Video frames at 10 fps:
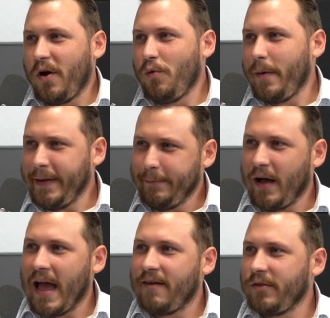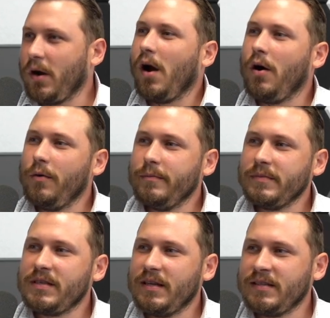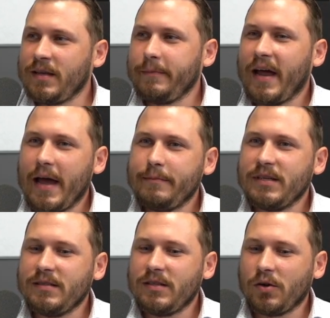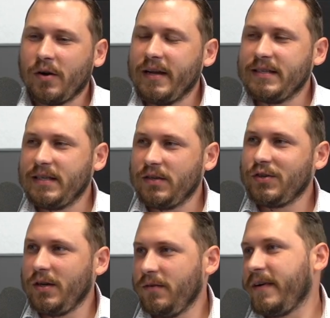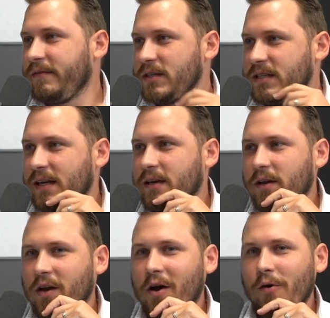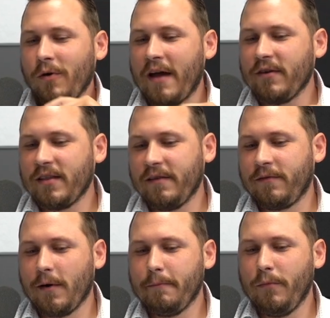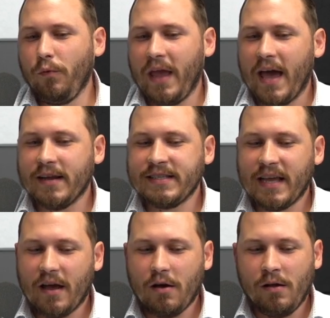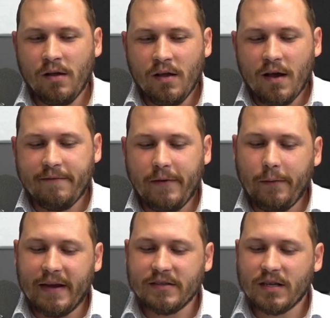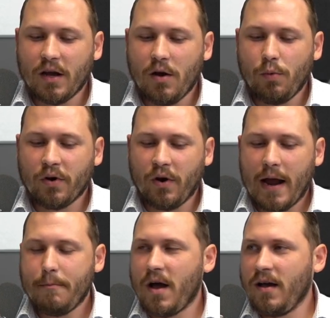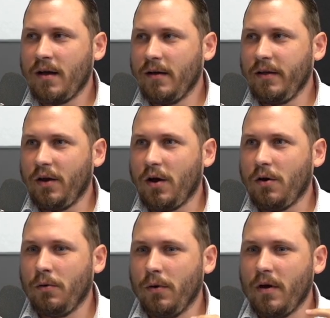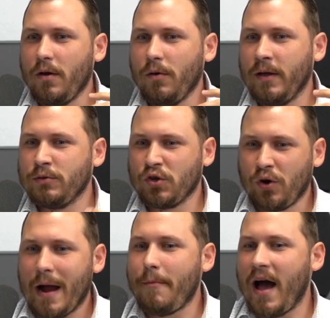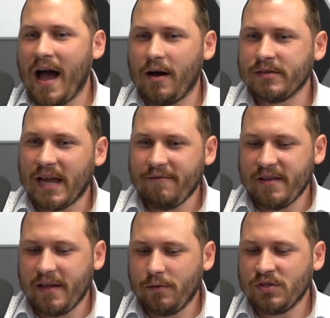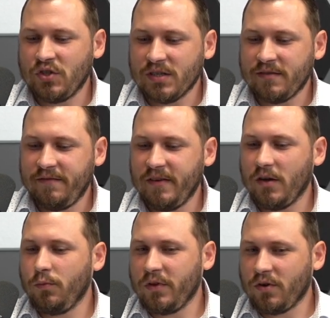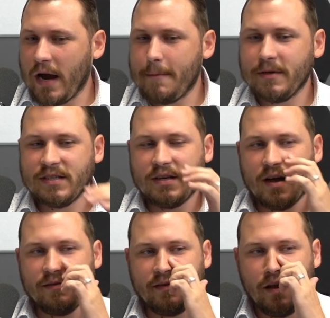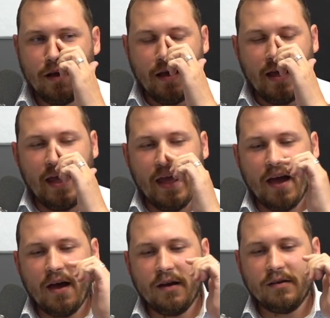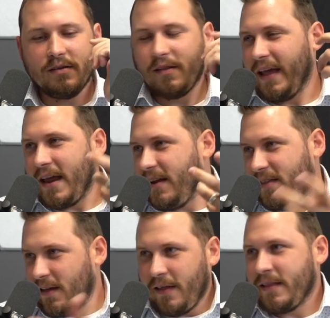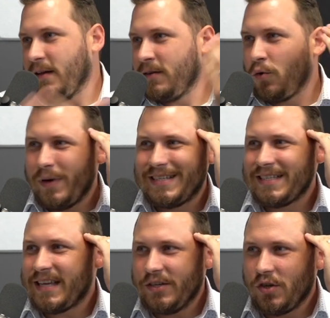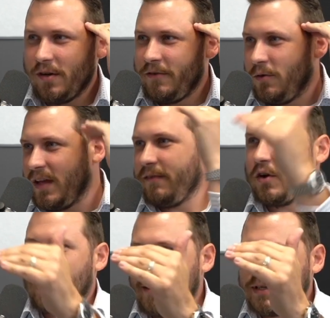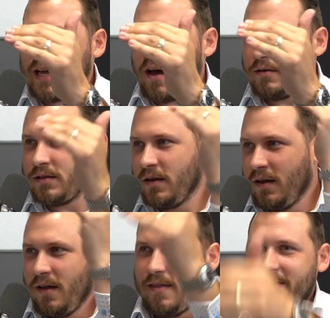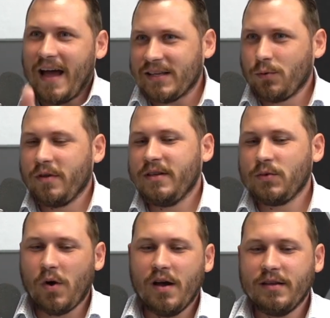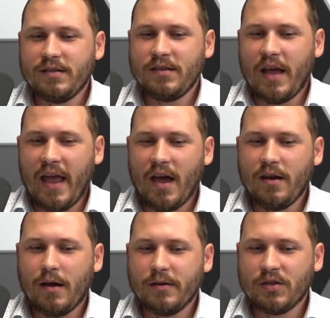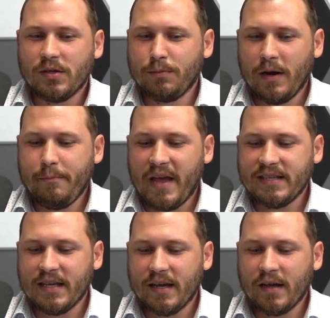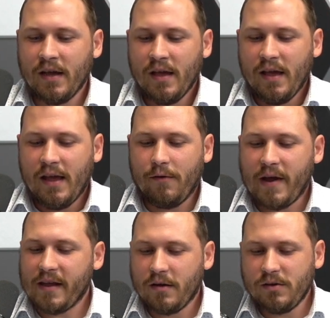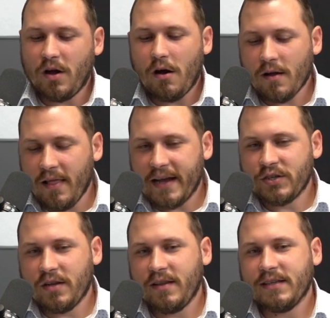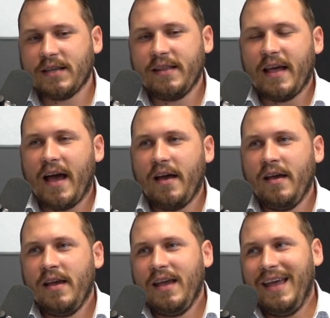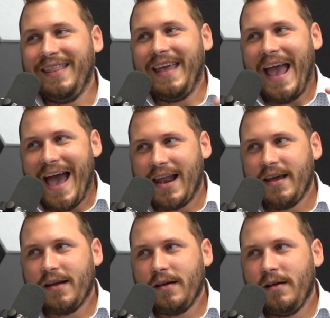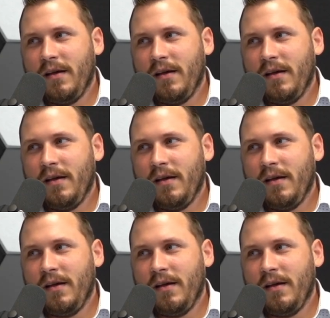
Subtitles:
know what people have in their homes. Mm-hmm. And sometimes it's the craziest shit you've ever seen. You know, everything from, we had a sale a few years ago where grandma, you know, it was a grandma house. Everything was just filled with grandma stuff. And like anything, like the quintessential, if you think of your grandma's house, that's where this was. And so it's pretty basic and regular doll collection, things like that. In the attic,